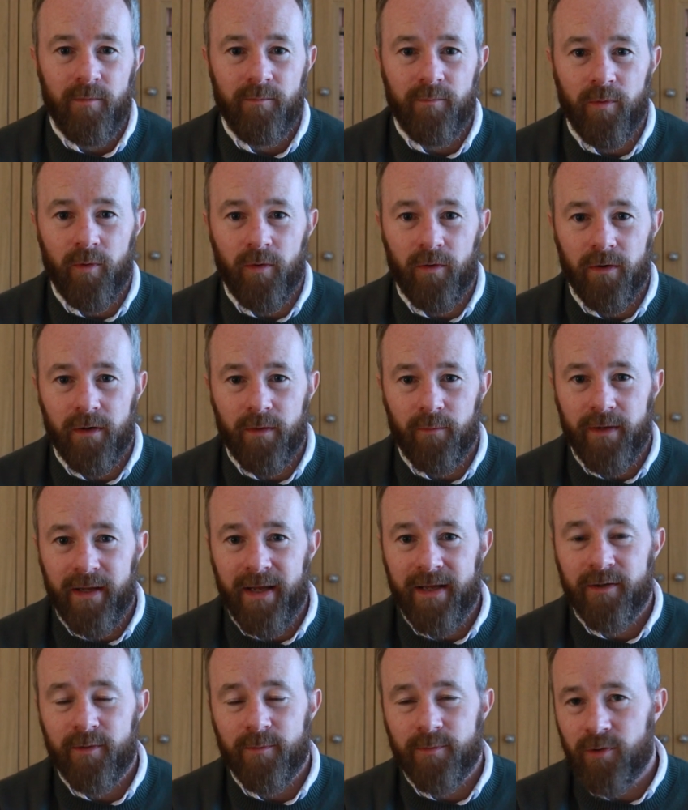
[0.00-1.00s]
But we
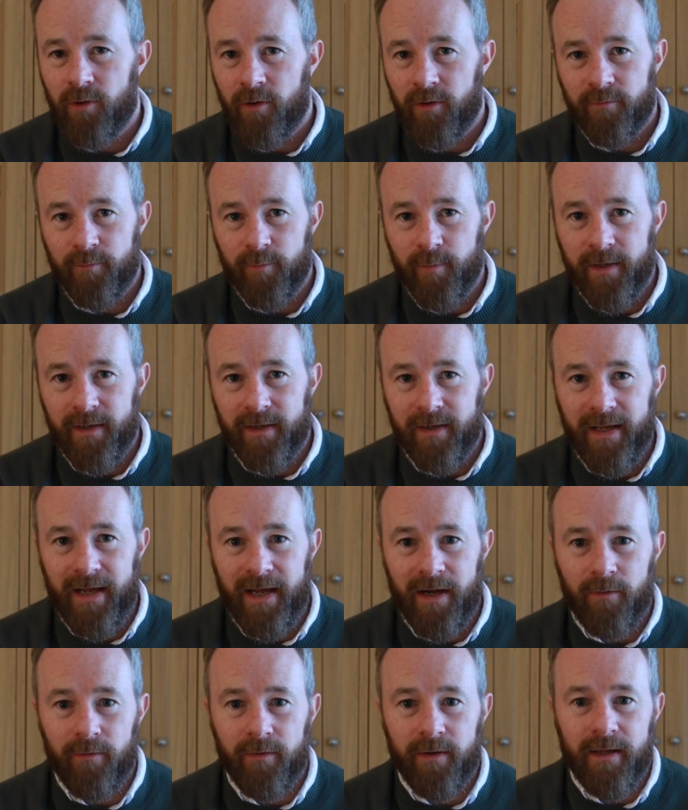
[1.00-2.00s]
ended up talking for about an
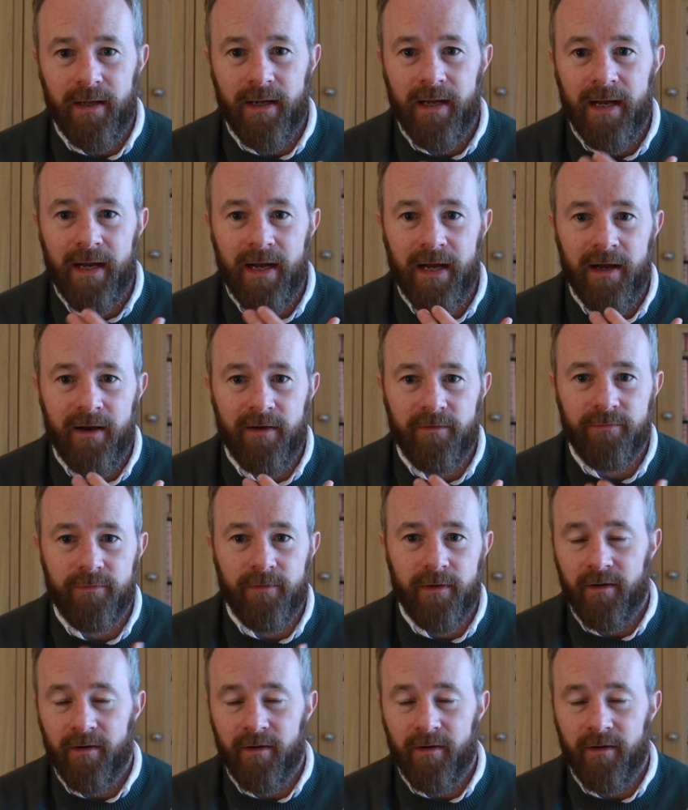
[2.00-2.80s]
hour and a half.